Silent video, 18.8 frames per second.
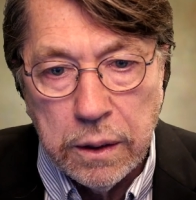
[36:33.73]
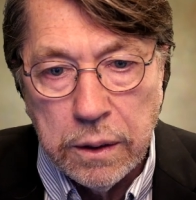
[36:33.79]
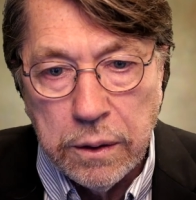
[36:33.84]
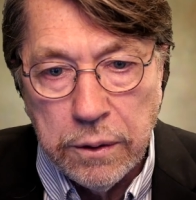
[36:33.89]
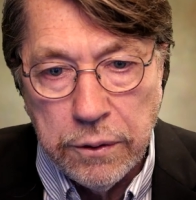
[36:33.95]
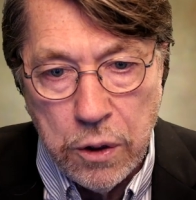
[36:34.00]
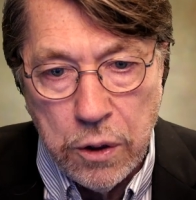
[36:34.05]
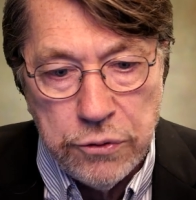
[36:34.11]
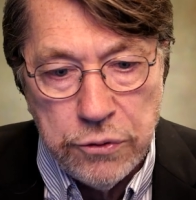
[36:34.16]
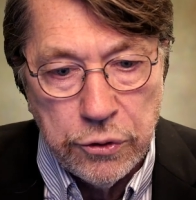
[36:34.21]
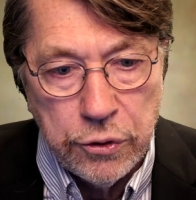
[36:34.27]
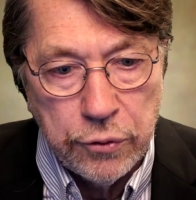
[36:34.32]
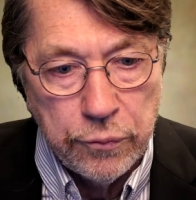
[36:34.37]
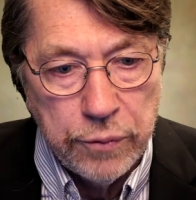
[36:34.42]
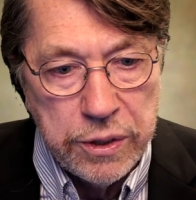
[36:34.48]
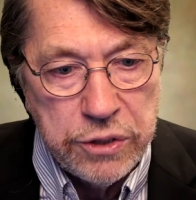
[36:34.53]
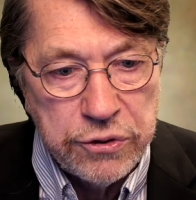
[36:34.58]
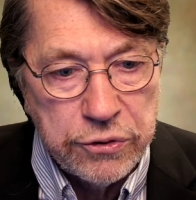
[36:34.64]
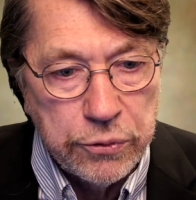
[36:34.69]
those are the
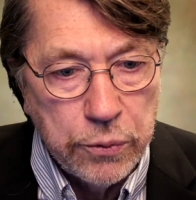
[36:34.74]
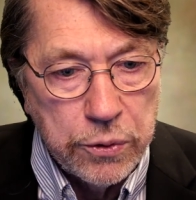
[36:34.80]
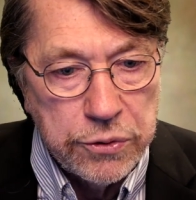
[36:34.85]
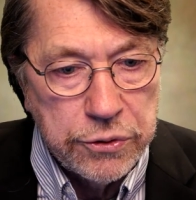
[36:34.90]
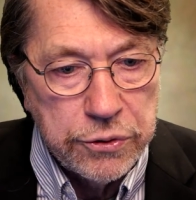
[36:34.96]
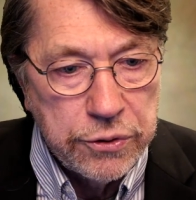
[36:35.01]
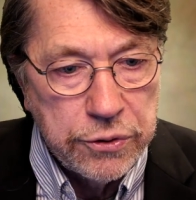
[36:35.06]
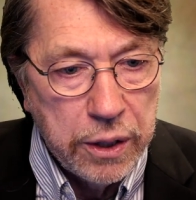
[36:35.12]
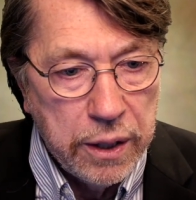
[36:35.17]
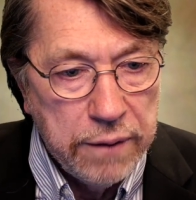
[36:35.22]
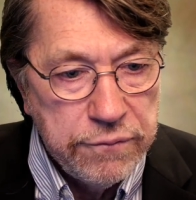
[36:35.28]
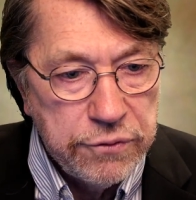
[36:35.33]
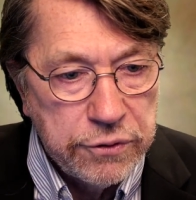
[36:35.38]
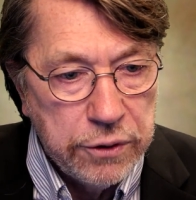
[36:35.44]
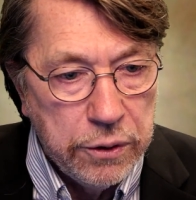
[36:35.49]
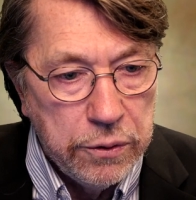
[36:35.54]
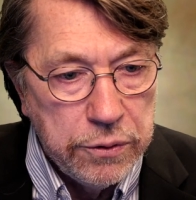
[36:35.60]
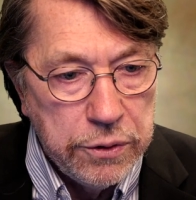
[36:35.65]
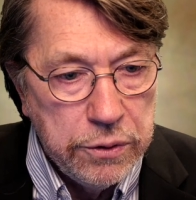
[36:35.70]
resources that I've
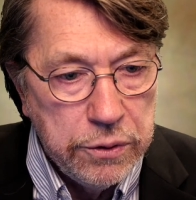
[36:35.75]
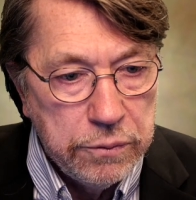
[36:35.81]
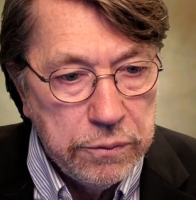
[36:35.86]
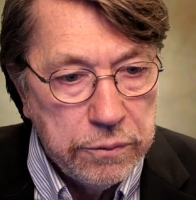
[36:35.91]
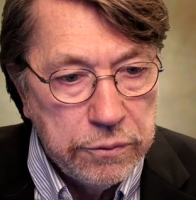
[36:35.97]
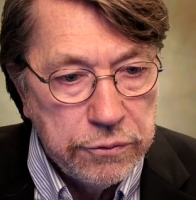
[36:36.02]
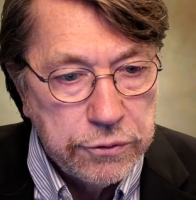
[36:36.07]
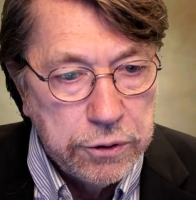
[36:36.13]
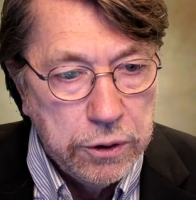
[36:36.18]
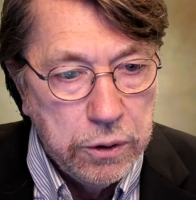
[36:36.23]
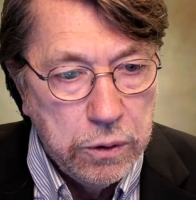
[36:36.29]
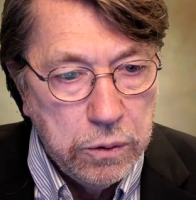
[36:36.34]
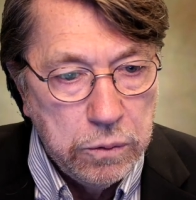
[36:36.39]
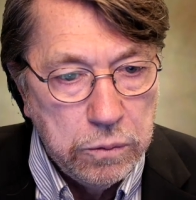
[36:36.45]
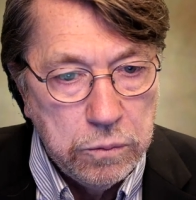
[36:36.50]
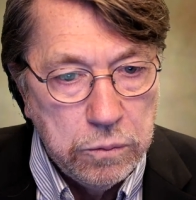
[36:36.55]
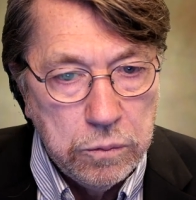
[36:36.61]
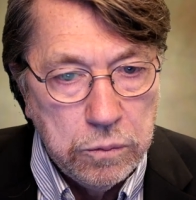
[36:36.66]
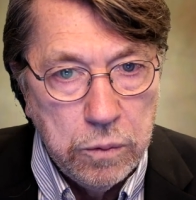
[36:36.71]
shown you.
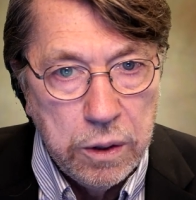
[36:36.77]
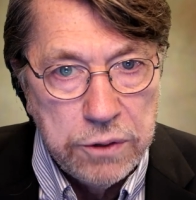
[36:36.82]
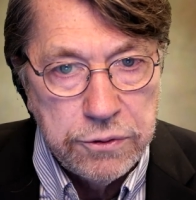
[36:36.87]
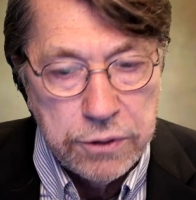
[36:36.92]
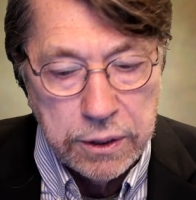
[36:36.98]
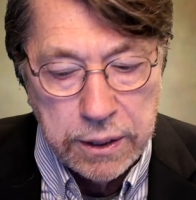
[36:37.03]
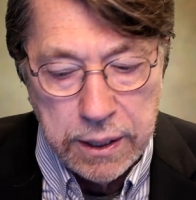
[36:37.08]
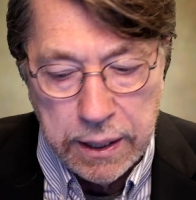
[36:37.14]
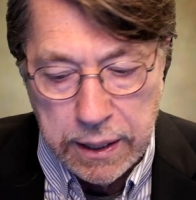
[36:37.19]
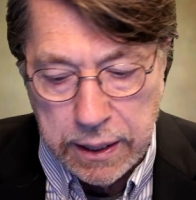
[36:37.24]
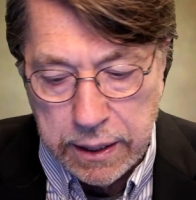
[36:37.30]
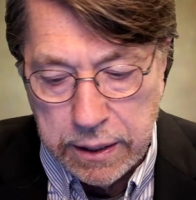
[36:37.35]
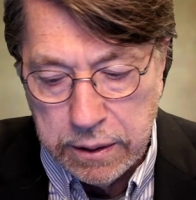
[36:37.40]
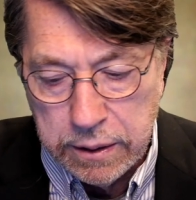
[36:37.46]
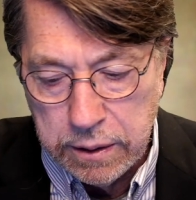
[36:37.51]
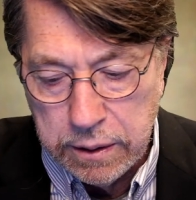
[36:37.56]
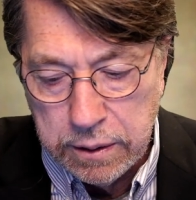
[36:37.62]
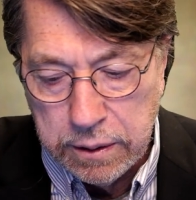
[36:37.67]
So once again,